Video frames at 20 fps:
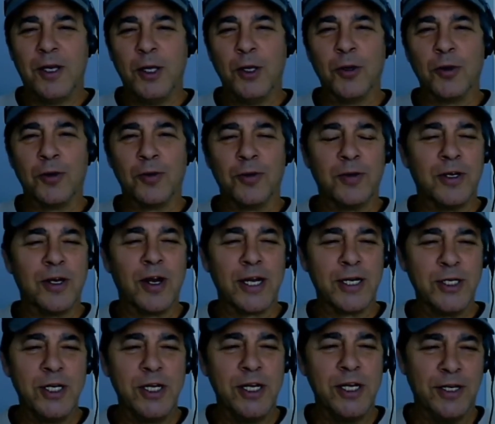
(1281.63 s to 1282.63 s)

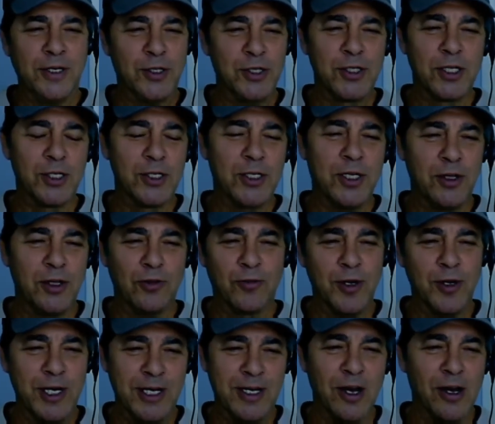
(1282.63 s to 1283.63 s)

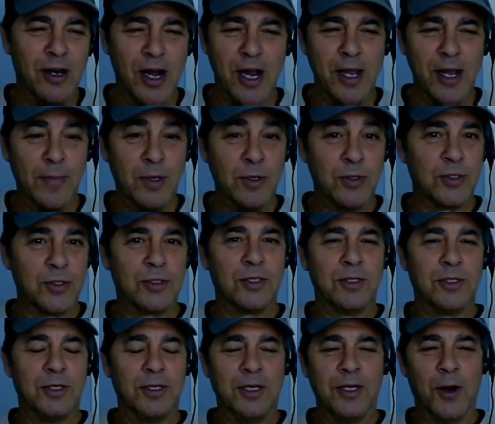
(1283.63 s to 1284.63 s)
1963 dime is,